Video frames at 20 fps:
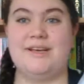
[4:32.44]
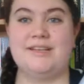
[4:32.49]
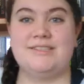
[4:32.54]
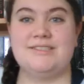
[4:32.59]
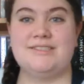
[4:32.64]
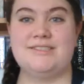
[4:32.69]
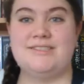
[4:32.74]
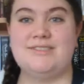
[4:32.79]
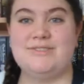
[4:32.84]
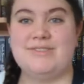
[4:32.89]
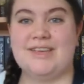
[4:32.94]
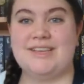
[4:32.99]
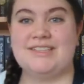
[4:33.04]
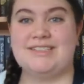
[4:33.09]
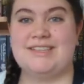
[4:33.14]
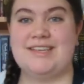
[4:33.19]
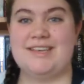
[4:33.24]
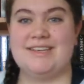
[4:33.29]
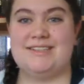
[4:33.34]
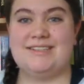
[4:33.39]
person who gets
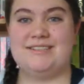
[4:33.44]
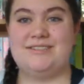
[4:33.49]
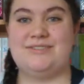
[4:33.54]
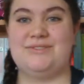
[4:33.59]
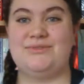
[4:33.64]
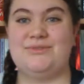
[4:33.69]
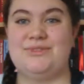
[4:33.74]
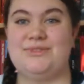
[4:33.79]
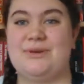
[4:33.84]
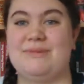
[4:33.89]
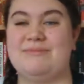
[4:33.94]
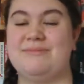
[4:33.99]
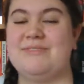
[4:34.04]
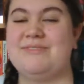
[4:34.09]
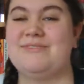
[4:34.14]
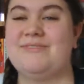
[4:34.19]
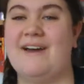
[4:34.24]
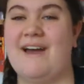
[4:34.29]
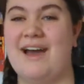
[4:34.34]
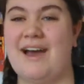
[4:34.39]
turned into a
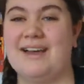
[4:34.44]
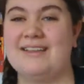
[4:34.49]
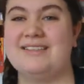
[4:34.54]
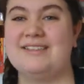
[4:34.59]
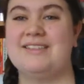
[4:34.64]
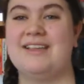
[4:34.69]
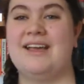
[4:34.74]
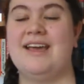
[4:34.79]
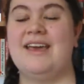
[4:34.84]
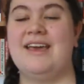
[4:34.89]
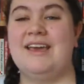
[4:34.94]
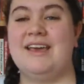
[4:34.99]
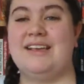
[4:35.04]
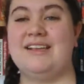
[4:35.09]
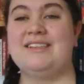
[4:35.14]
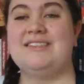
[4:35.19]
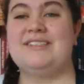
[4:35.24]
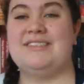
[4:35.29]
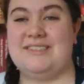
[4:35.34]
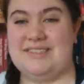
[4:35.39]
zombie first
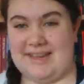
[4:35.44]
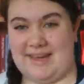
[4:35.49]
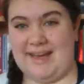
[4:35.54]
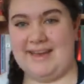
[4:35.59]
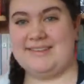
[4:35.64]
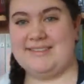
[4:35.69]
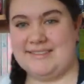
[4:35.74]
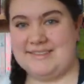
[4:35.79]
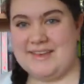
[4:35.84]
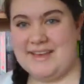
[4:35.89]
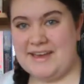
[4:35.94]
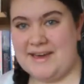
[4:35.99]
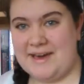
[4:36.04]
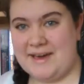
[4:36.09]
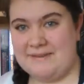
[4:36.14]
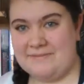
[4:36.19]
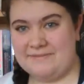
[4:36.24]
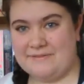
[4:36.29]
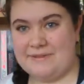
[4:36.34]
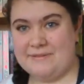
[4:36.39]
is
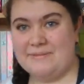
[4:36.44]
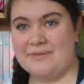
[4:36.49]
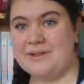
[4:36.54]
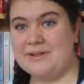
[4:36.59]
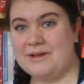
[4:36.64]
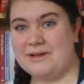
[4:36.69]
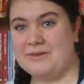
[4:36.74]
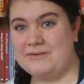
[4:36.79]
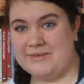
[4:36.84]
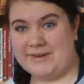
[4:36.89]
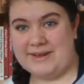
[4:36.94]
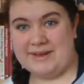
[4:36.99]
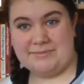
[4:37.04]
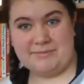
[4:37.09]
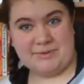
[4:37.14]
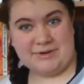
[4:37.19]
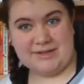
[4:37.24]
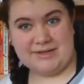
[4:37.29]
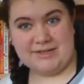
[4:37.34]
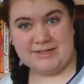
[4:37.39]
Tessa from Clockwork
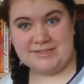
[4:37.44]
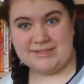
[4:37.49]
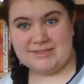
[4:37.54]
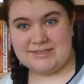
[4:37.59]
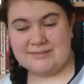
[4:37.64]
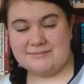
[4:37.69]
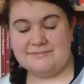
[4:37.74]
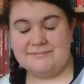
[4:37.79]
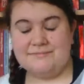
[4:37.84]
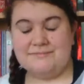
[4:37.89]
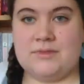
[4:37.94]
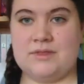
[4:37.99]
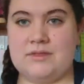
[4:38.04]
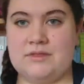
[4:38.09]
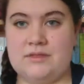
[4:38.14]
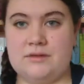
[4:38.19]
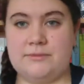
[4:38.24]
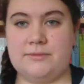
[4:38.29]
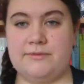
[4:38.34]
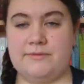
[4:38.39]
Prince.
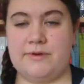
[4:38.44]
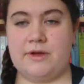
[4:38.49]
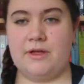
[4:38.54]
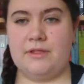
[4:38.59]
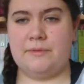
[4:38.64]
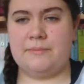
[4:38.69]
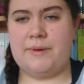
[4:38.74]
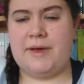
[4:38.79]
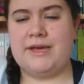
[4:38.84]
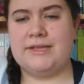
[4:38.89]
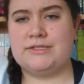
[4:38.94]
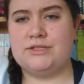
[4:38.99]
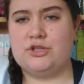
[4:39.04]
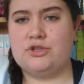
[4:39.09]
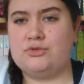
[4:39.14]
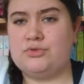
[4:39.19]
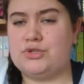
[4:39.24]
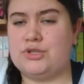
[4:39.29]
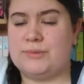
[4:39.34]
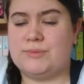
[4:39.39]
Number four, the person
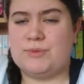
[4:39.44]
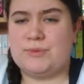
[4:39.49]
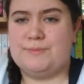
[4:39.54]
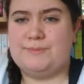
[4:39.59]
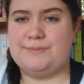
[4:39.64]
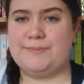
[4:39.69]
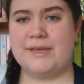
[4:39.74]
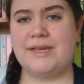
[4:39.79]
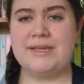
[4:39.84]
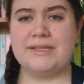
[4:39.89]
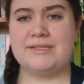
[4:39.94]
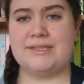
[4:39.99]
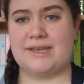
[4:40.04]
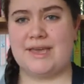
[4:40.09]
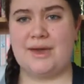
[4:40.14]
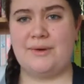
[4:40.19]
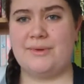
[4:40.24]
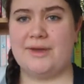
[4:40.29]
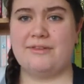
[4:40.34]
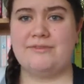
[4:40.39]
who tripped me to
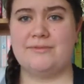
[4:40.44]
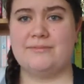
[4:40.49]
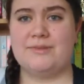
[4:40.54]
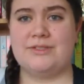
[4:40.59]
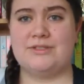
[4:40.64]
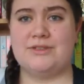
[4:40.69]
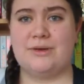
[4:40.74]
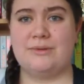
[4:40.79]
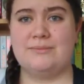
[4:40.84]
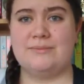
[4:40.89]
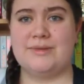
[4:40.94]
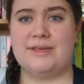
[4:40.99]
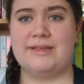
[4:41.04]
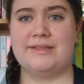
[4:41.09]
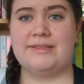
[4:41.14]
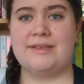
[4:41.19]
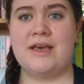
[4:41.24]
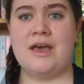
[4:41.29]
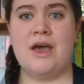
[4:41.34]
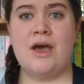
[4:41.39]
get away from the
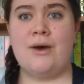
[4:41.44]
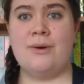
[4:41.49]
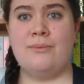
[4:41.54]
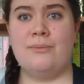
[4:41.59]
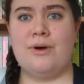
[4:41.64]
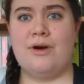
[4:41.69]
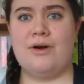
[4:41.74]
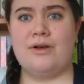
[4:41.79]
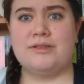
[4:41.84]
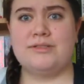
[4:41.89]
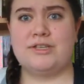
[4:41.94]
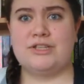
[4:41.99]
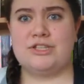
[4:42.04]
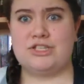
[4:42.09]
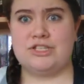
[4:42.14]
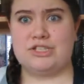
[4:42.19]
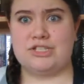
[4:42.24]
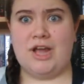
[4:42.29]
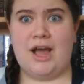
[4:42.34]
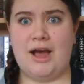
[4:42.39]
zombies was
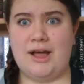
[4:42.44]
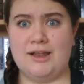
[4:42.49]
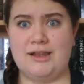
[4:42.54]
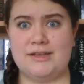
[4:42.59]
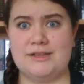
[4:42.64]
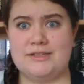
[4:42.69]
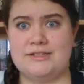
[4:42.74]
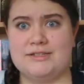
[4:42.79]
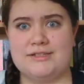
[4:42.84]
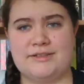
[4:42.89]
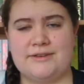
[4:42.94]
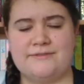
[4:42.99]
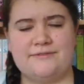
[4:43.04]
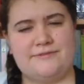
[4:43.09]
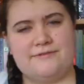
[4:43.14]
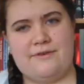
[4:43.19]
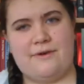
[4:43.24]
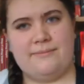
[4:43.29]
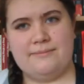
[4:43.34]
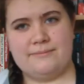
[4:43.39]
Charlotte
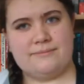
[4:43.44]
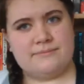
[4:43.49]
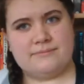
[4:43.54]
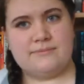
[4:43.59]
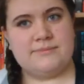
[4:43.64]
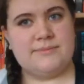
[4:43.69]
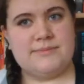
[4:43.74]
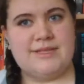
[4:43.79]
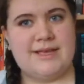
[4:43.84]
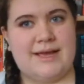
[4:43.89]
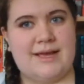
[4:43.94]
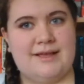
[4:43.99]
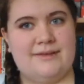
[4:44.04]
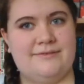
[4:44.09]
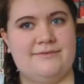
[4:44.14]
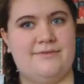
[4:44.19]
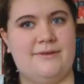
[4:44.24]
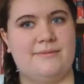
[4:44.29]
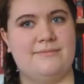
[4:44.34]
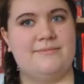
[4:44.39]
from,
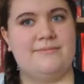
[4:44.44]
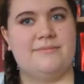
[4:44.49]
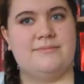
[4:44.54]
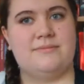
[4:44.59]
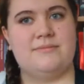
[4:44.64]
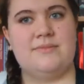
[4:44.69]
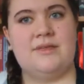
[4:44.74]
from